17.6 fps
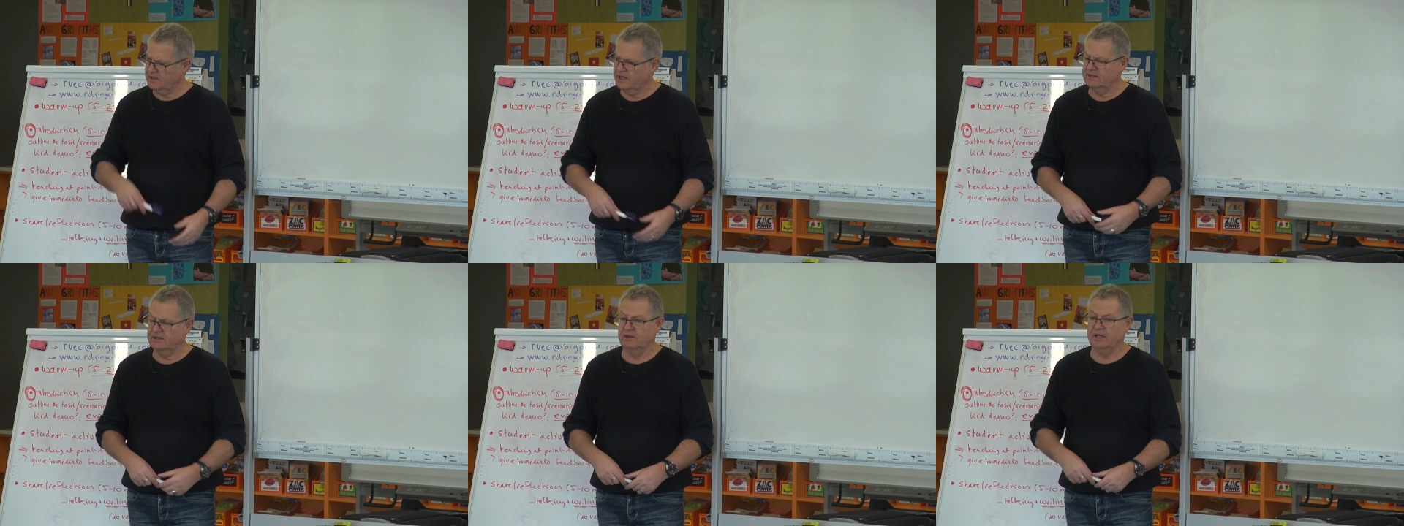
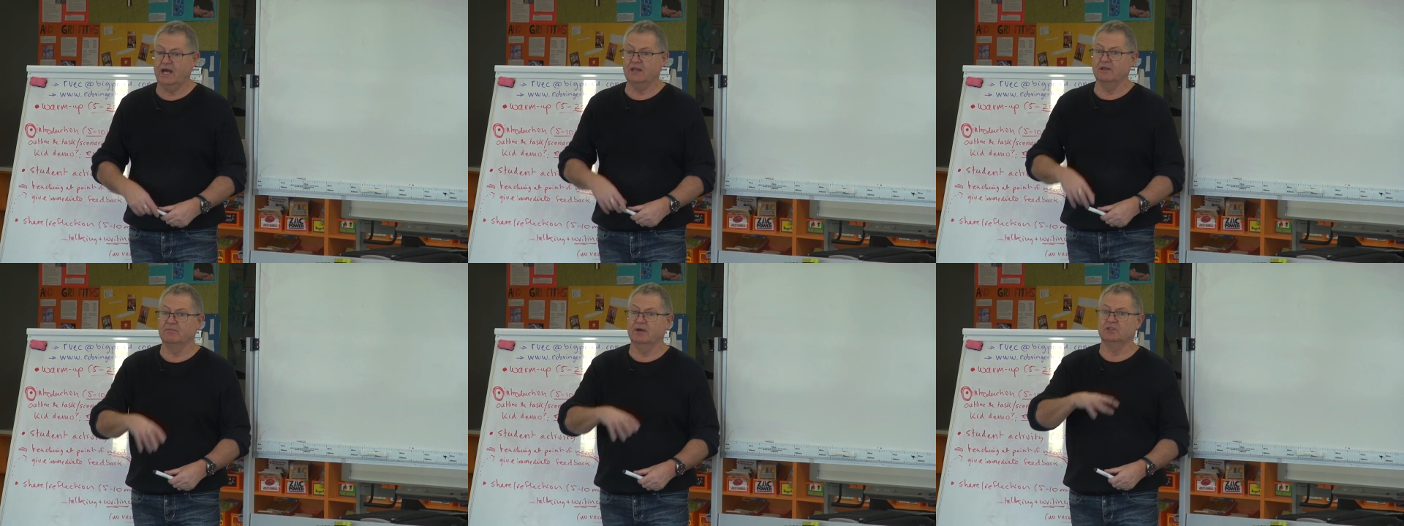And
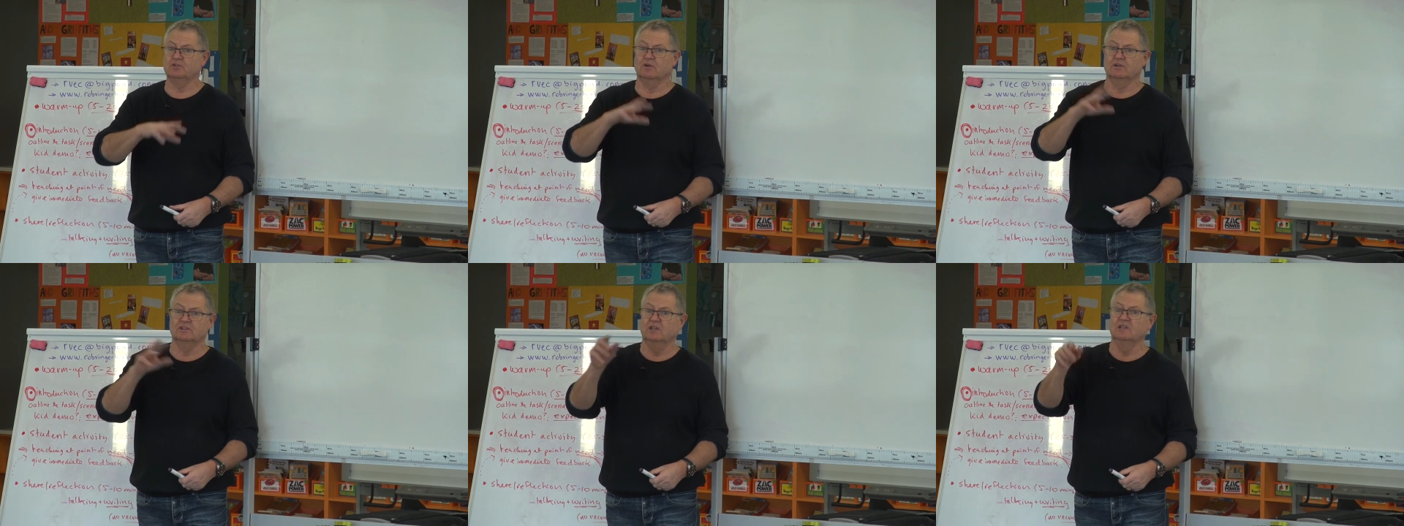the other bus
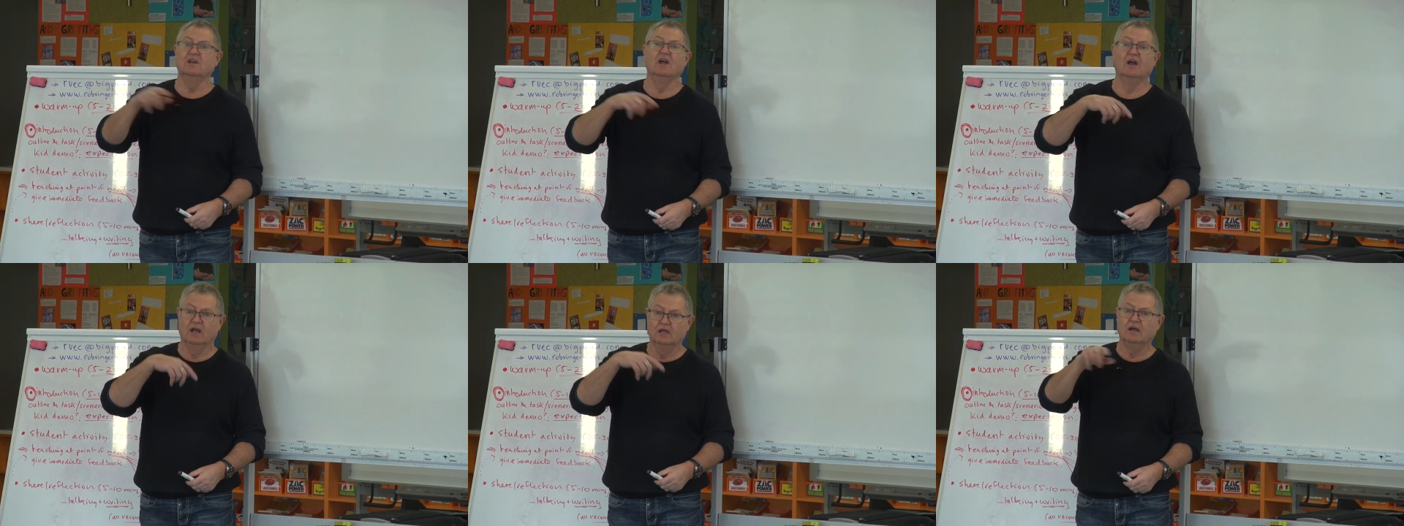driver said,
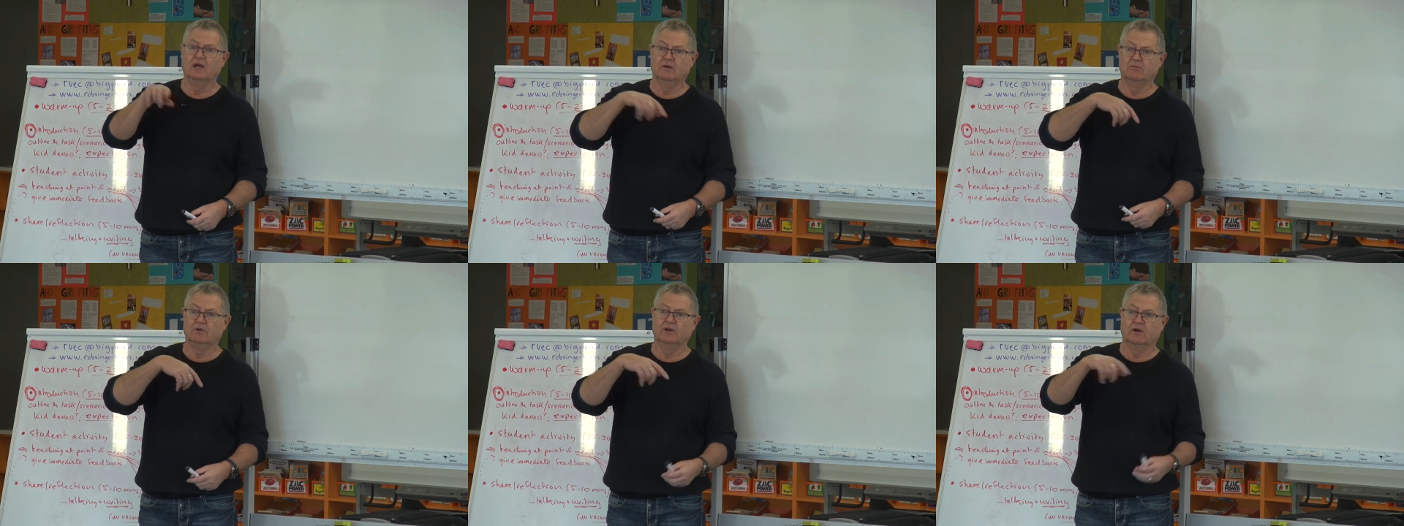yeah,
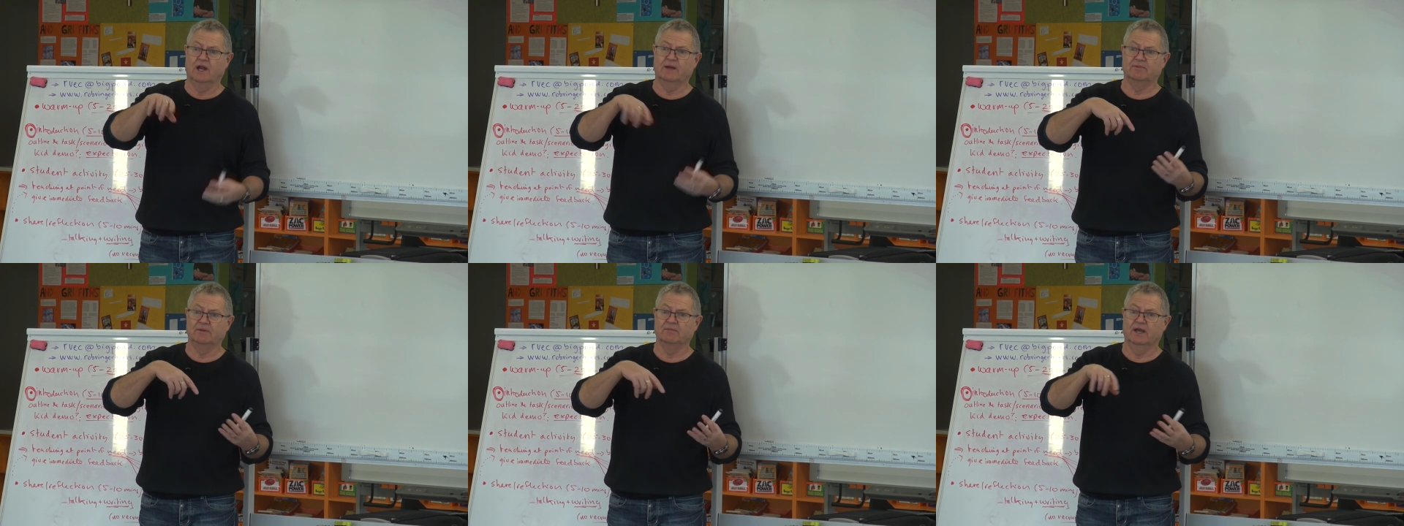yeah, we're
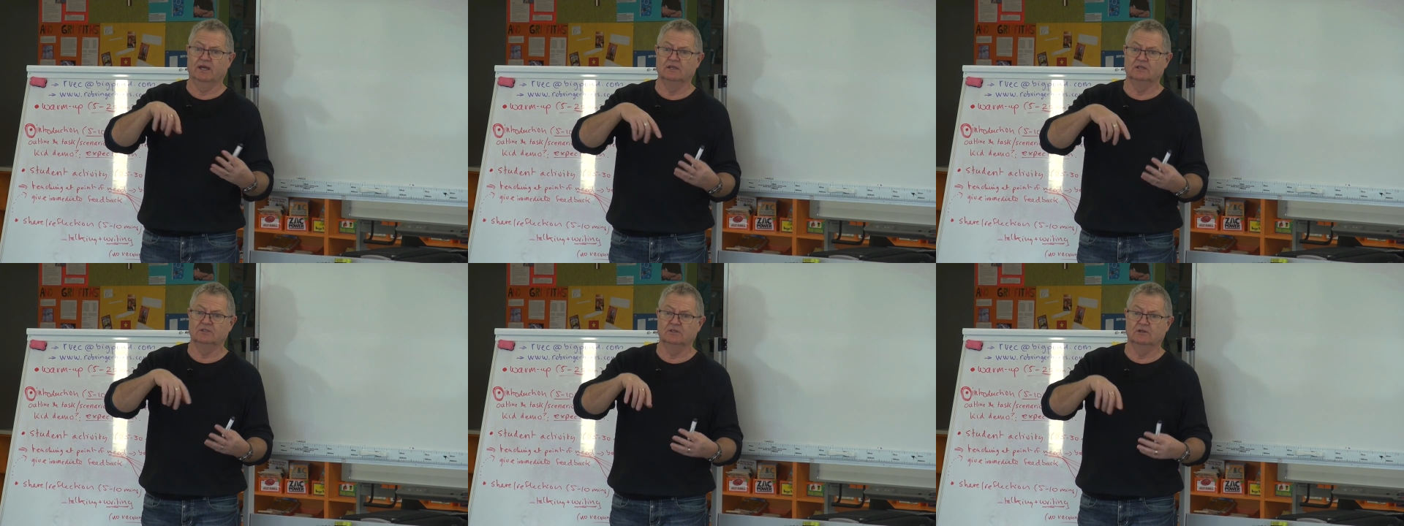not happy
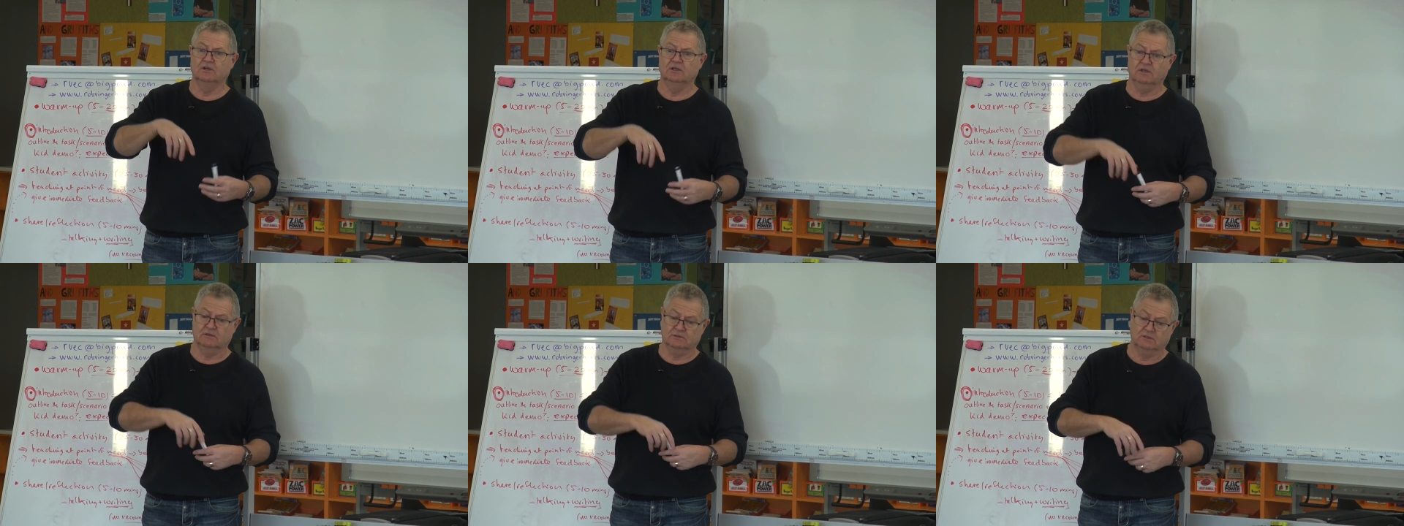about this
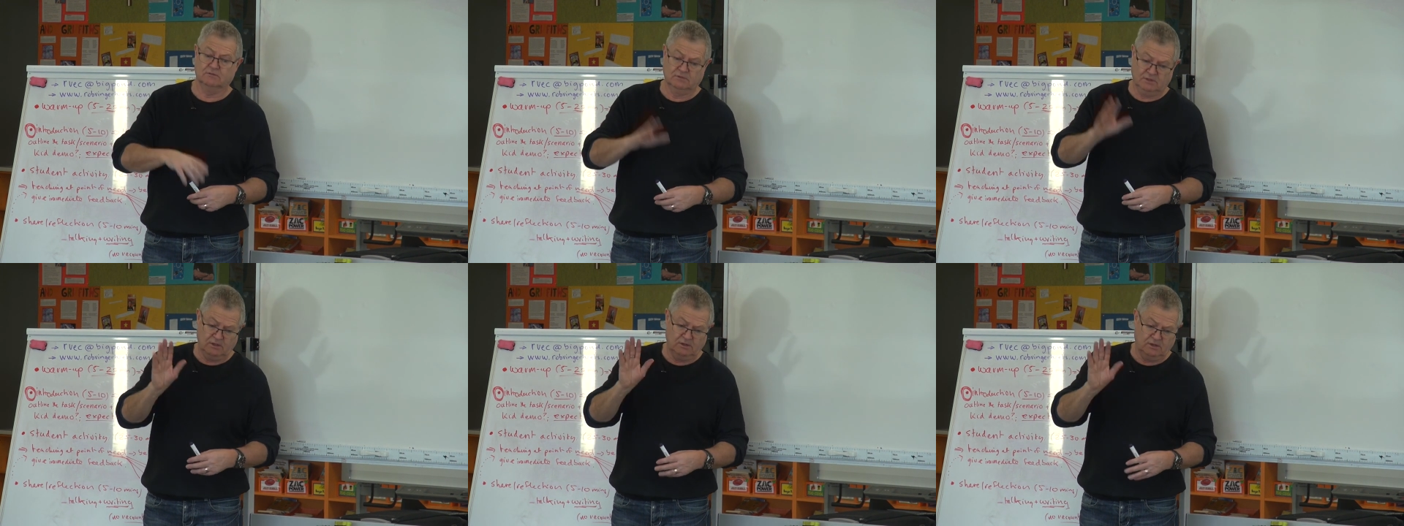either. I
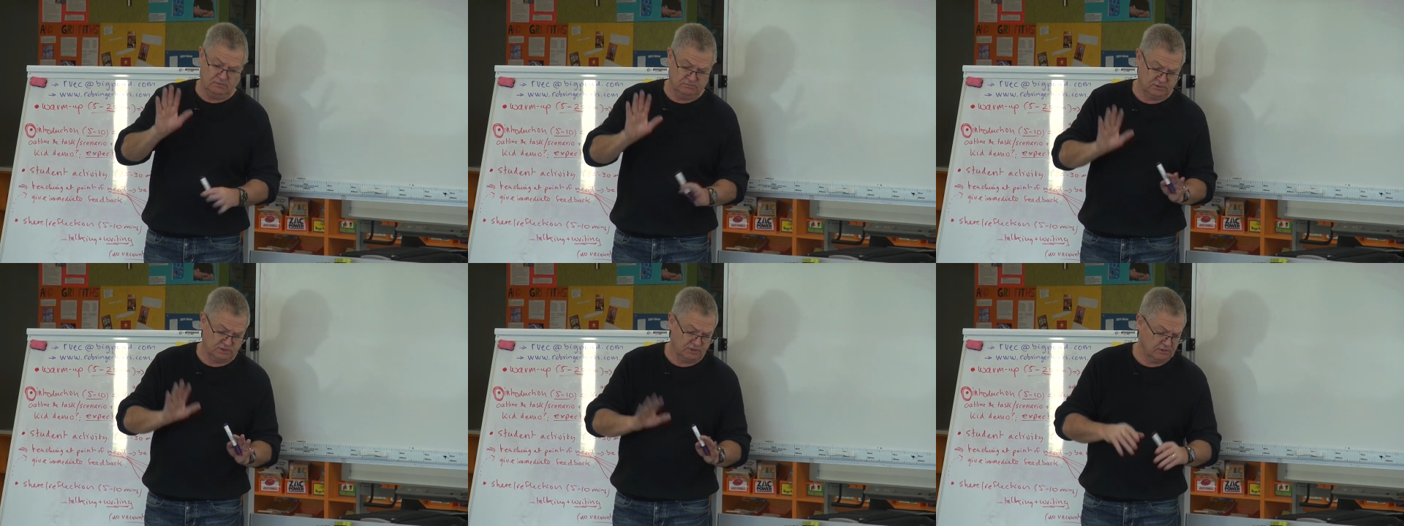said, right,
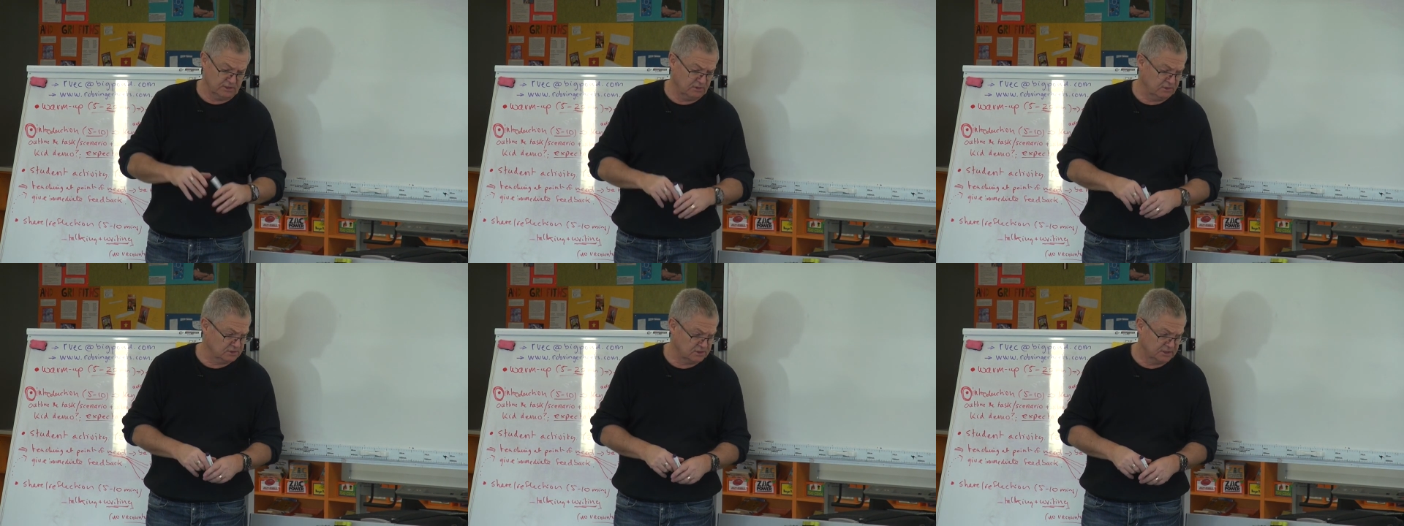right
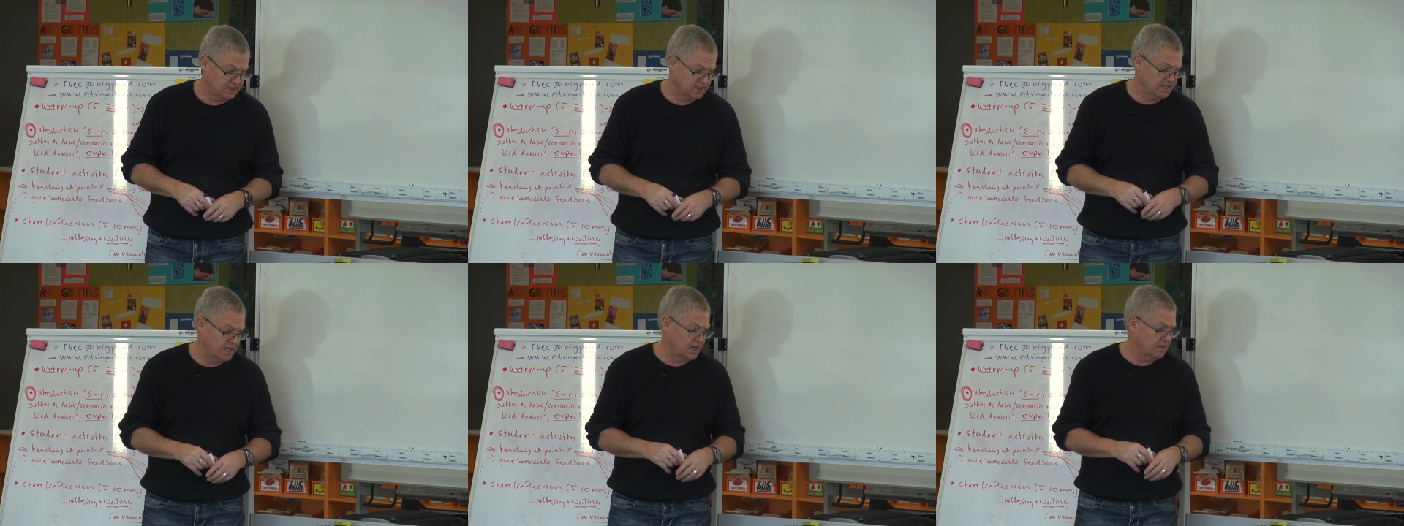sorry, guys, I
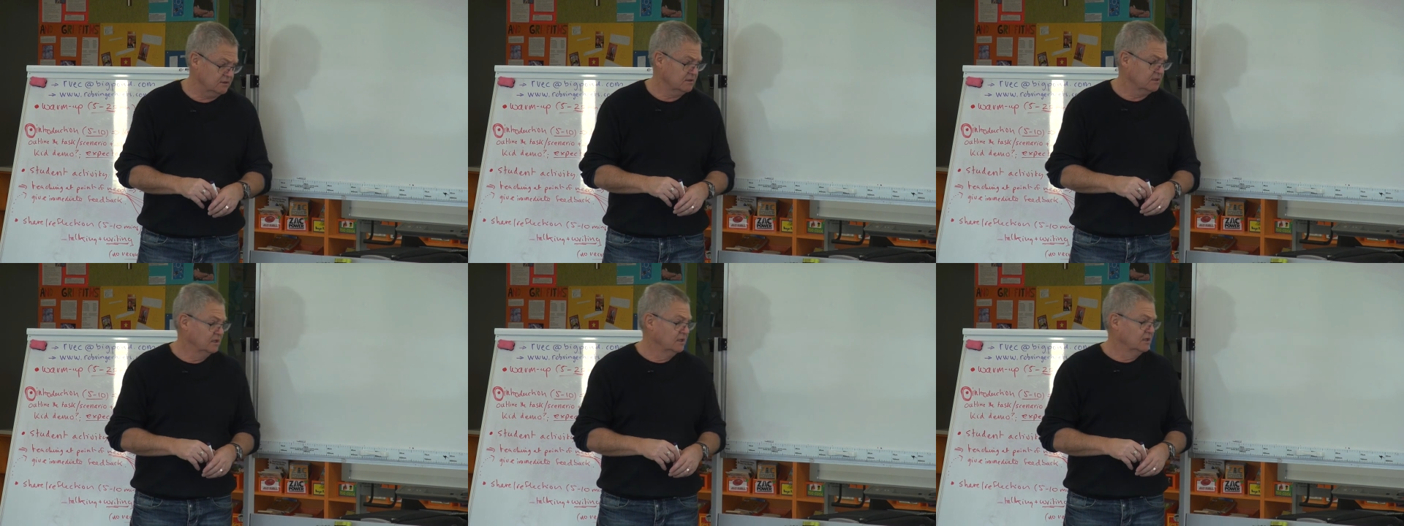didn't know.